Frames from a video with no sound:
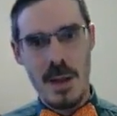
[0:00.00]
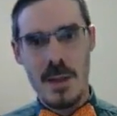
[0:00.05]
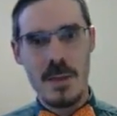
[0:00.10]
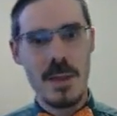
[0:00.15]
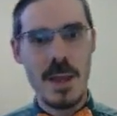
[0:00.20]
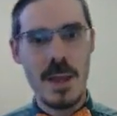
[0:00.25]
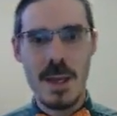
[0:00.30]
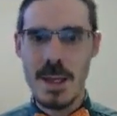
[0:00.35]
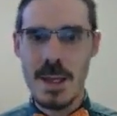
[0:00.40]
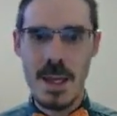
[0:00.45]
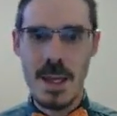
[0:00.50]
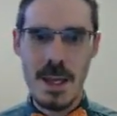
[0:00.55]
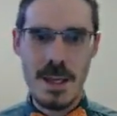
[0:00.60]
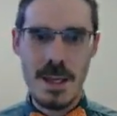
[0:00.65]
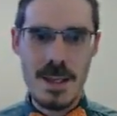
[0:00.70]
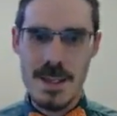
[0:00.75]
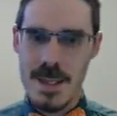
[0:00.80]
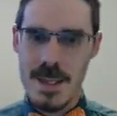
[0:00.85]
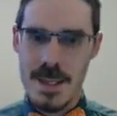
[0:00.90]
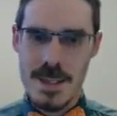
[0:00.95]
then again
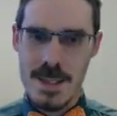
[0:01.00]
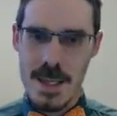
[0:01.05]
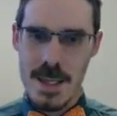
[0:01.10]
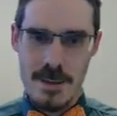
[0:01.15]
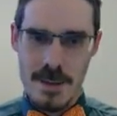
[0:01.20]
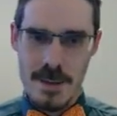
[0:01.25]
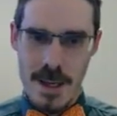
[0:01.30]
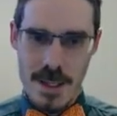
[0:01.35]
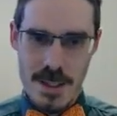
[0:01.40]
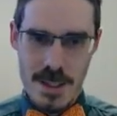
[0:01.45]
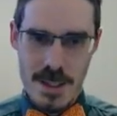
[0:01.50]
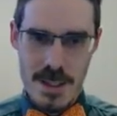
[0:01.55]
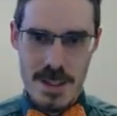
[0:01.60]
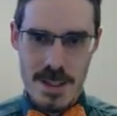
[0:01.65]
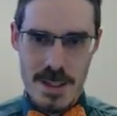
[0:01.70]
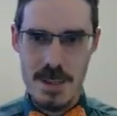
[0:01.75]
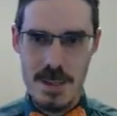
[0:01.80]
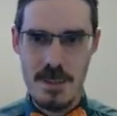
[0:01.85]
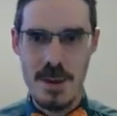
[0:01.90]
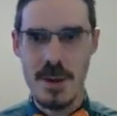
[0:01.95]
its acceleration is
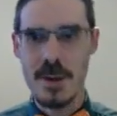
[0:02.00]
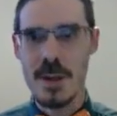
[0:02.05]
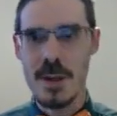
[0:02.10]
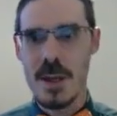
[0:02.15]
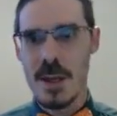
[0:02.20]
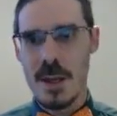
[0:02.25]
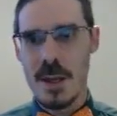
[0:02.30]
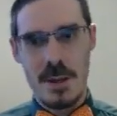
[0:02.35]
0.